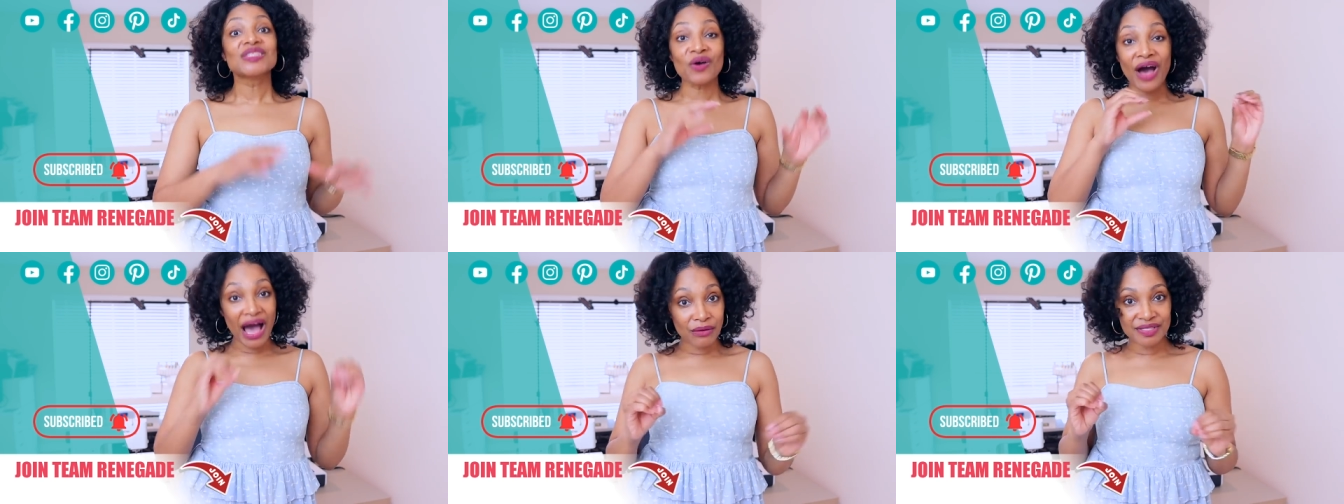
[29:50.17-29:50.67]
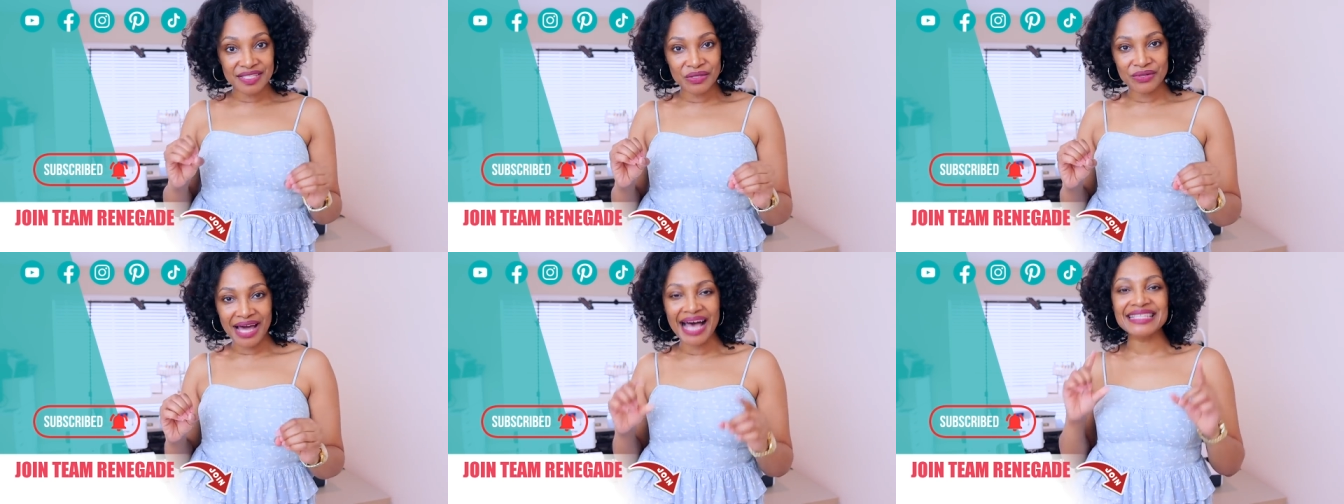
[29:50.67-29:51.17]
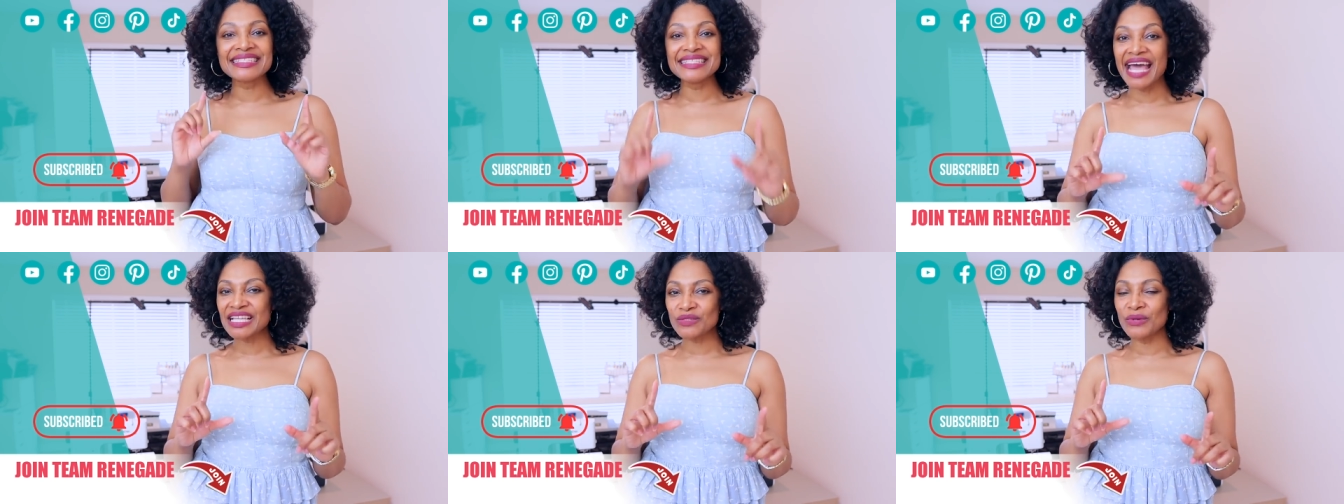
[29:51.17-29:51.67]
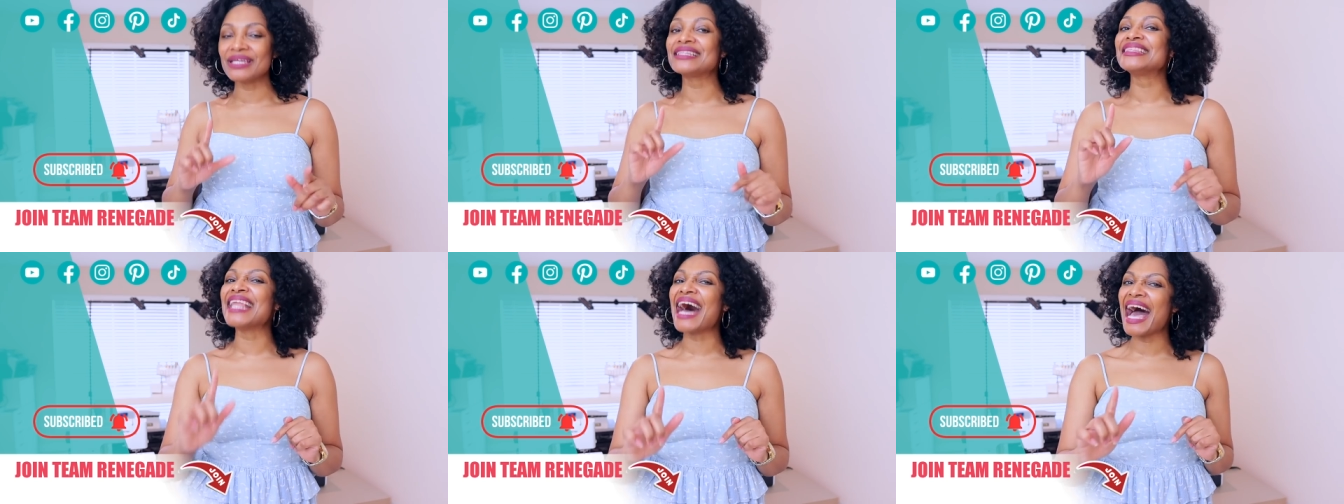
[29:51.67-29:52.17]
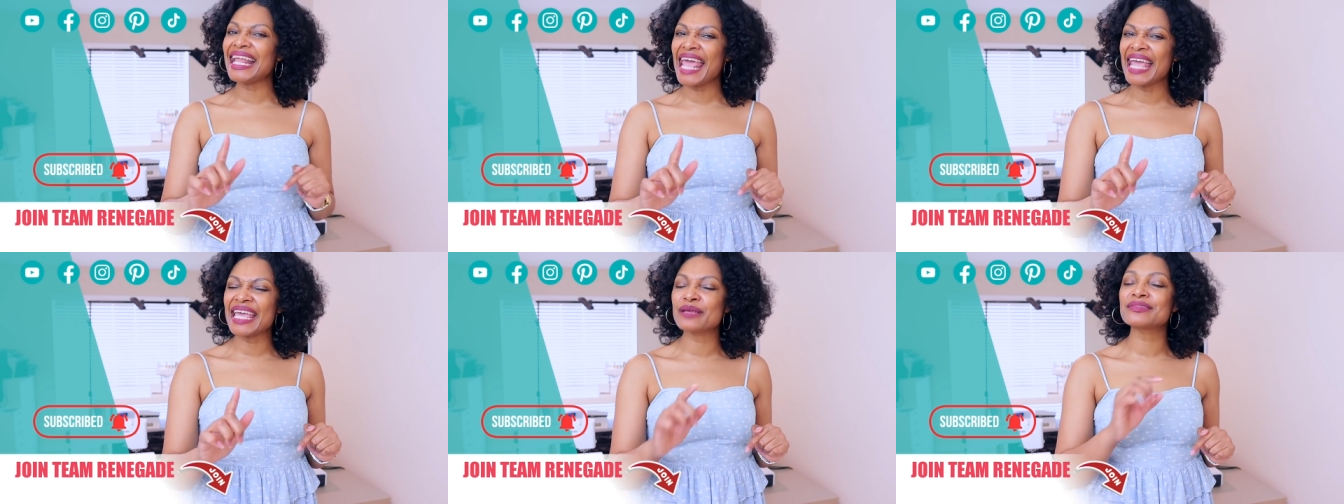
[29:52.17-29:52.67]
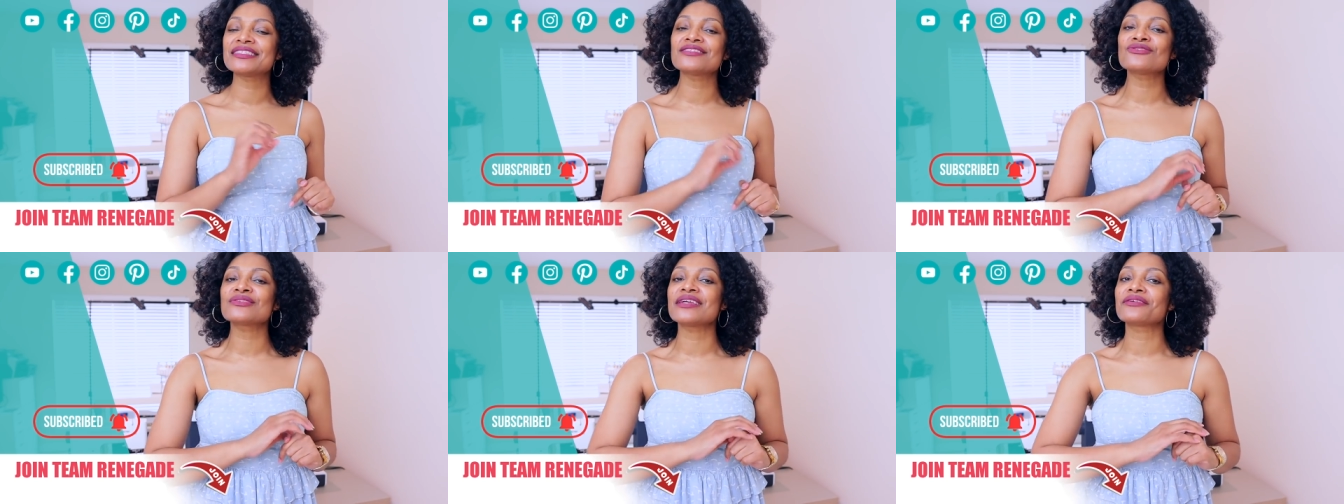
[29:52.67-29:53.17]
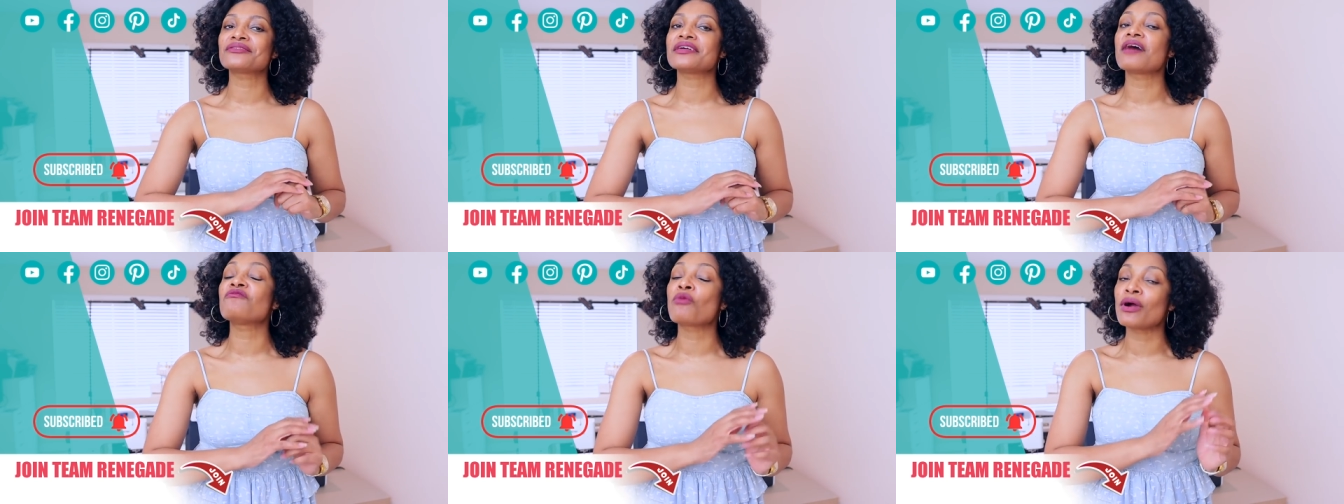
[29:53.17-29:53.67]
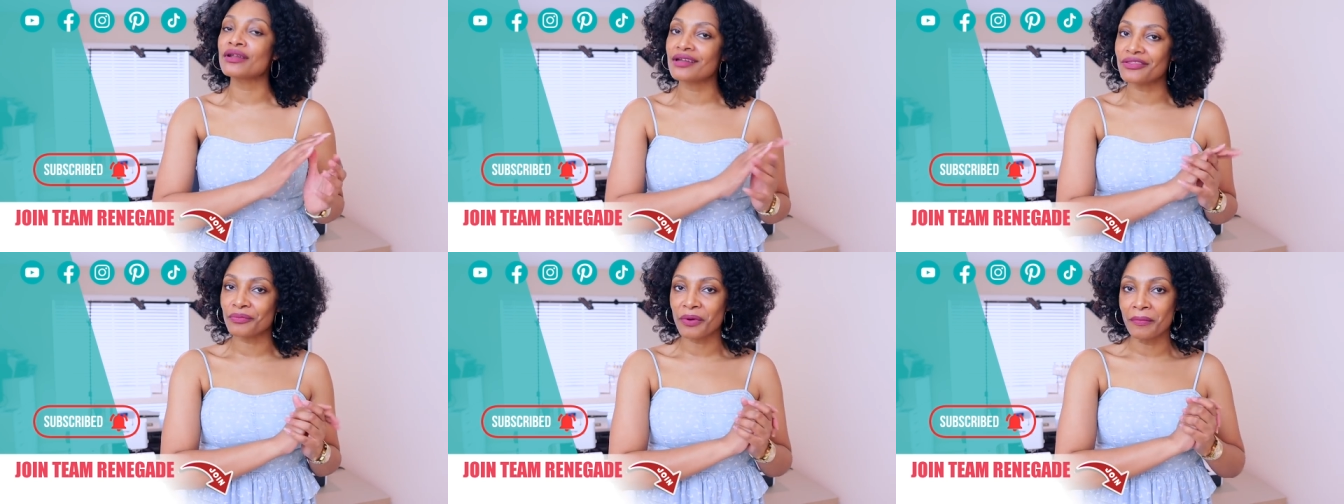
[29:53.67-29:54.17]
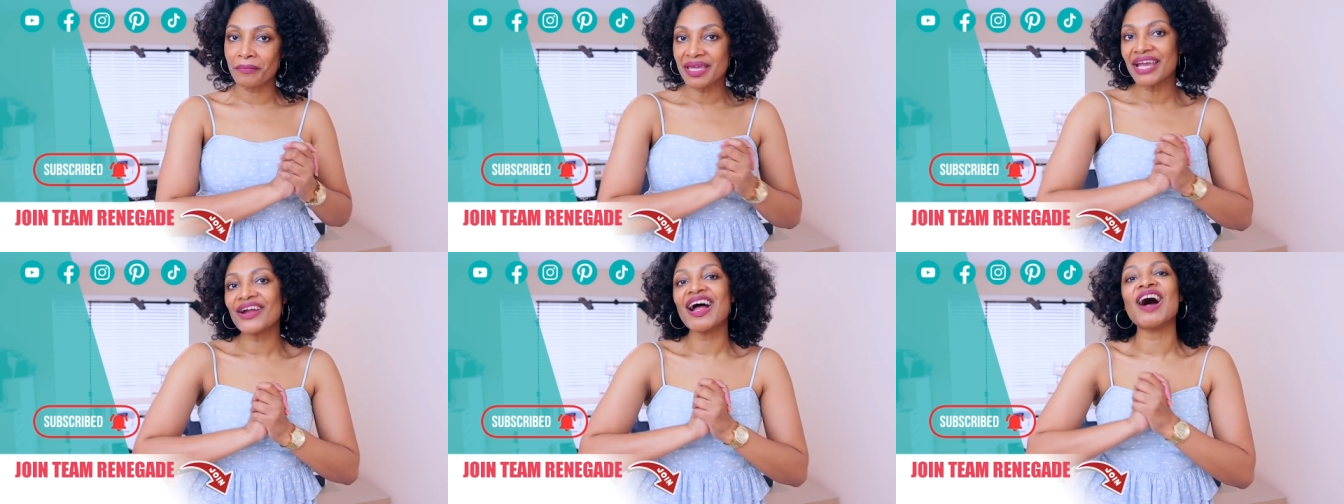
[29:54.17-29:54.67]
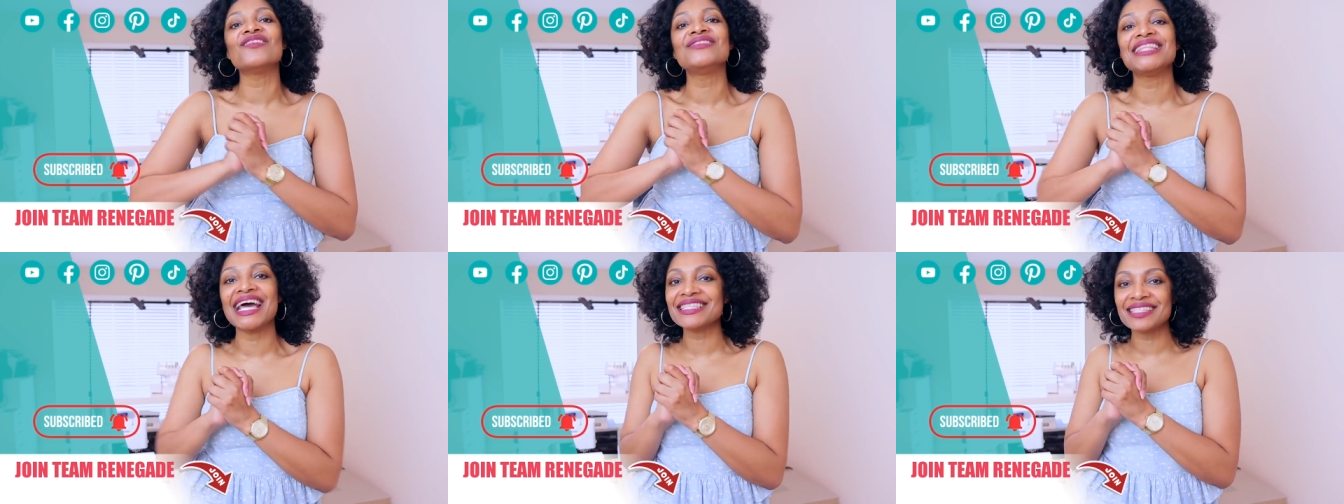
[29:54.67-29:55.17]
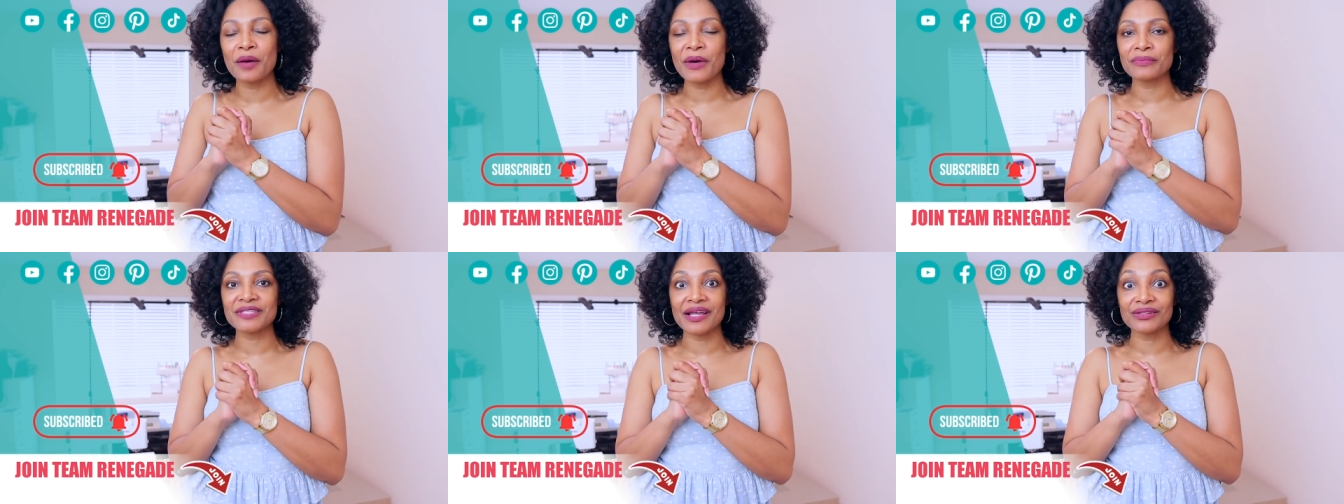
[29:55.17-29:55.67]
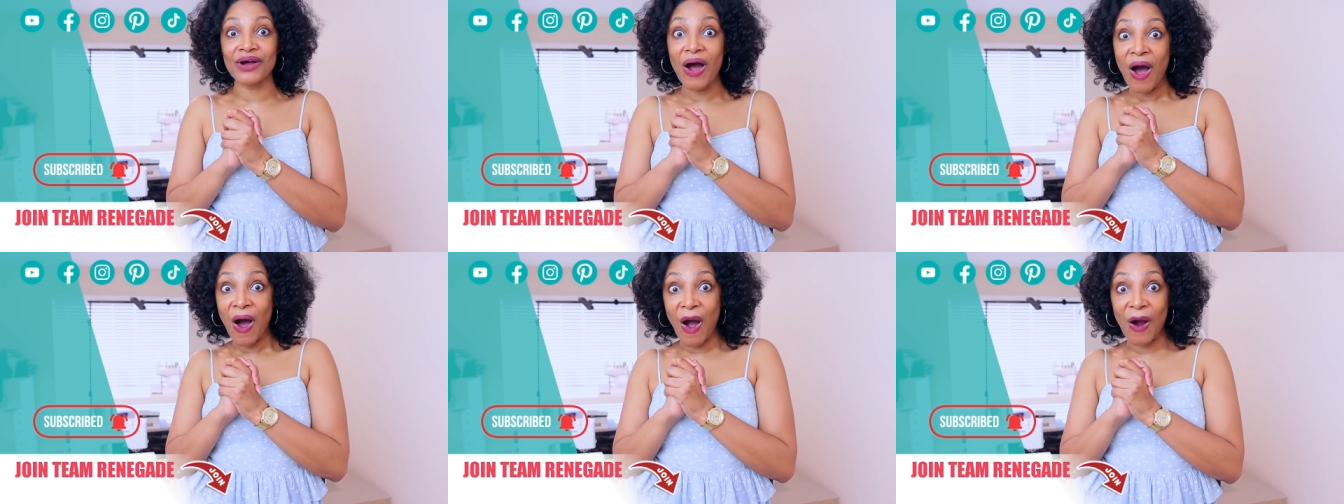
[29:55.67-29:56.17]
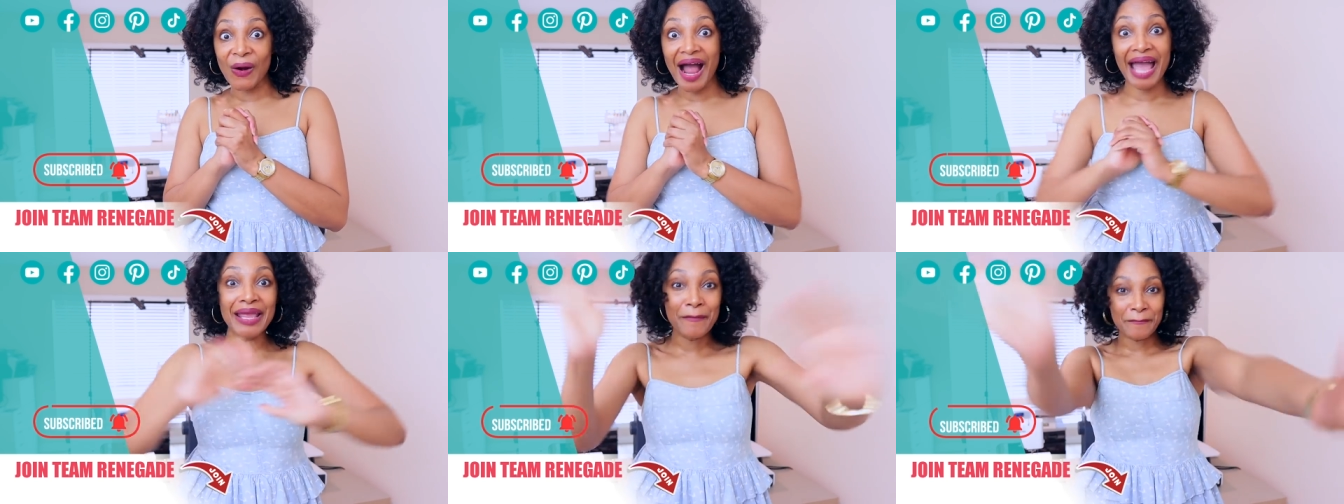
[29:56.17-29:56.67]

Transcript: So I will see you guys next week, 9 a.m. Central Standard Time for another premiere of Next Top Upcycler. All right,